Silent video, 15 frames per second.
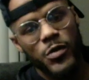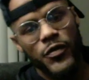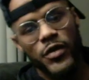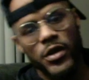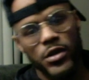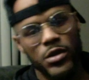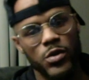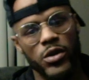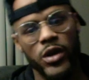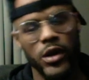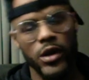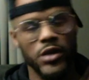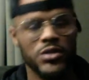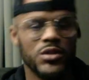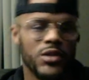Do
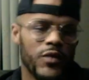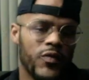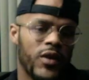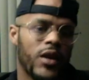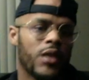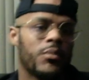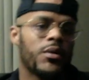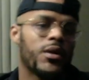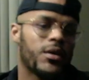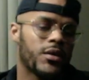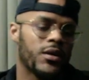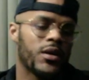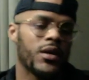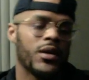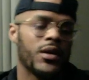character development.
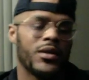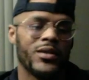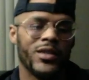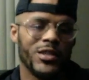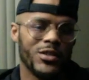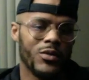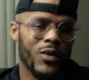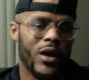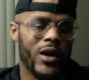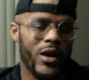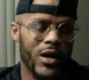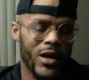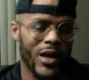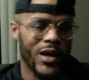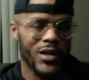This one right here
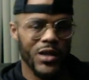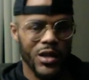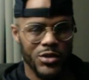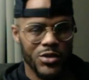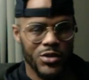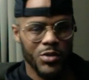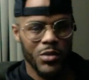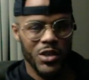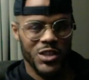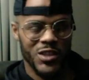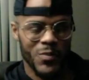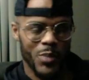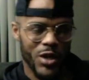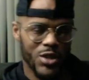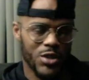ain't nothing too much
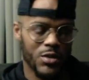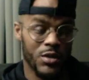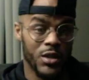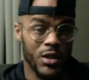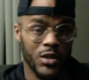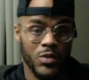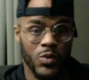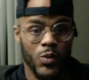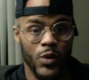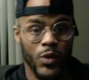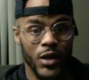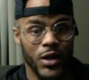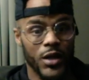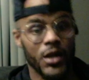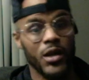special because we really
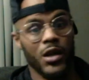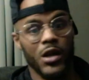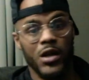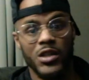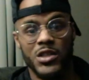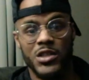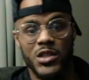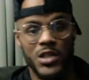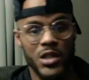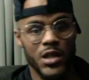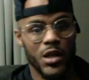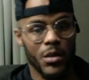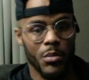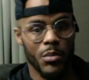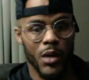didn't learn shit
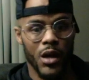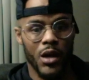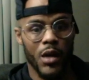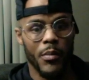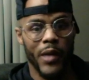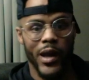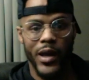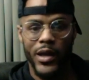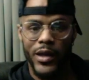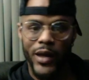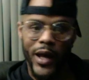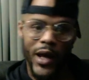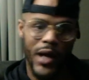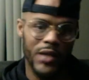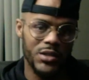about our main
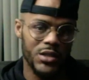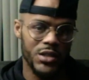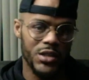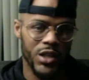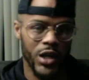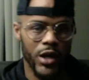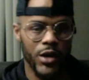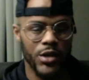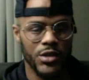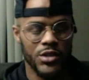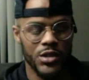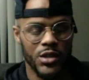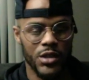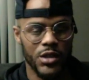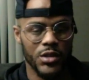cast, his
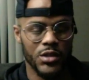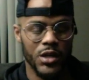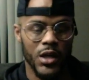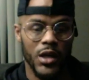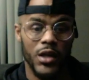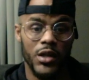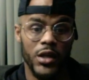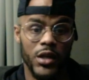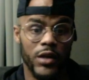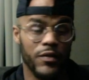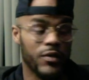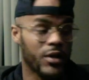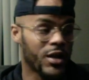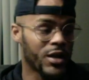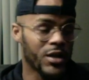characters. If
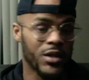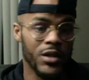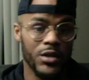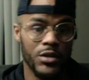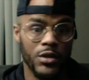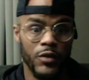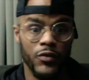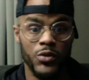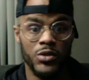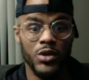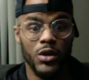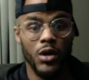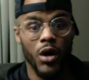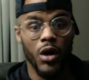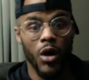anything, if you saw
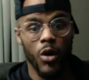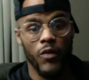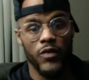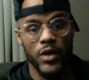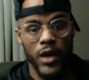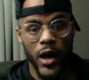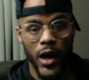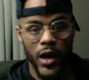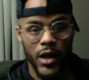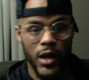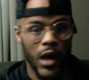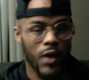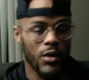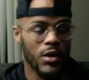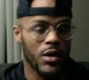the OVA
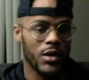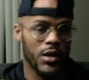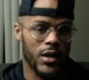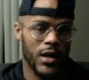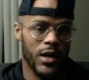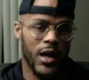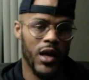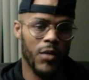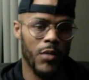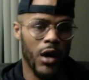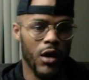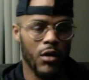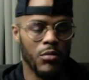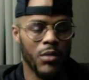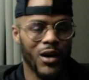that came
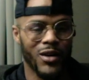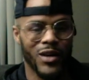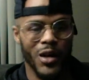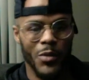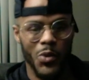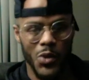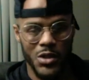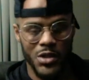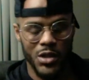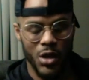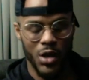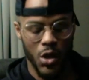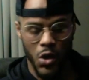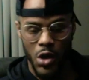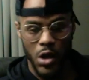out about a couple weeks
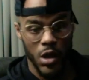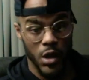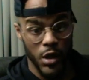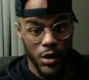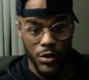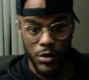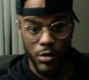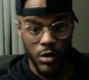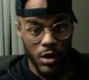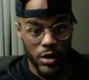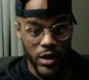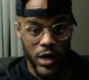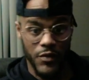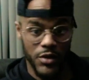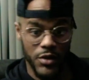ago, you learned
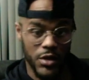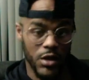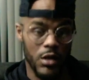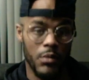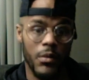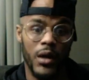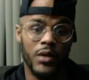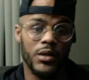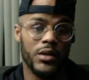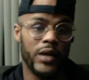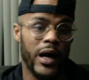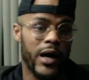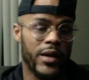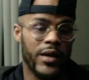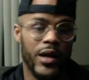everything about the
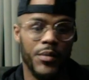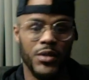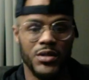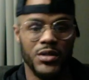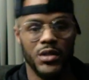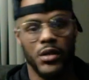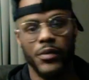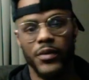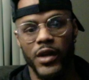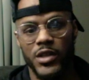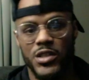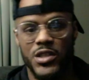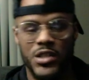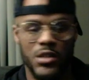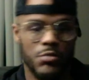dynamics of the
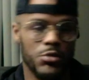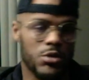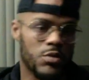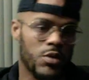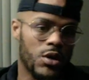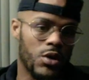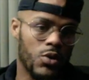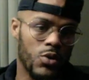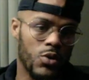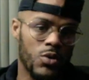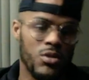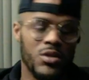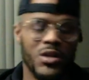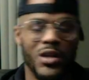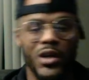relationship between
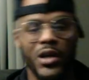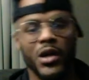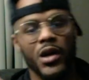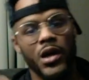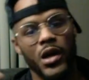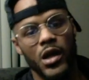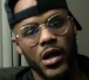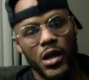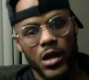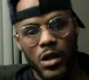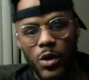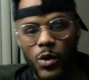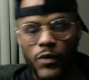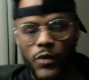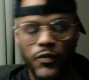Uta and
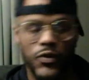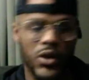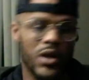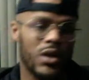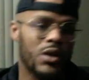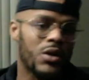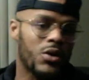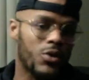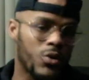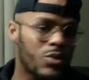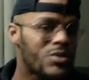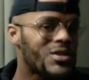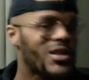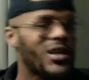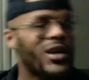Luffy,
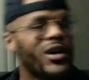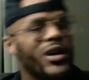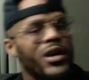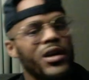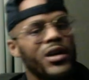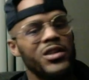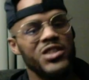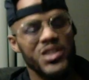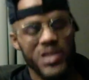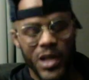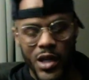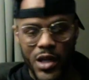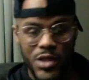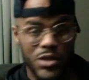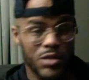Uta and
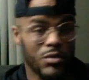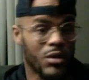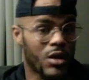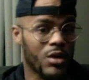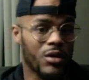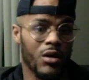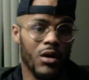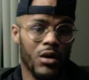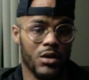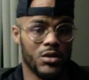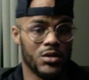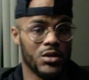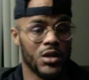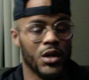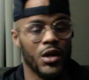Shanks. You learned all this.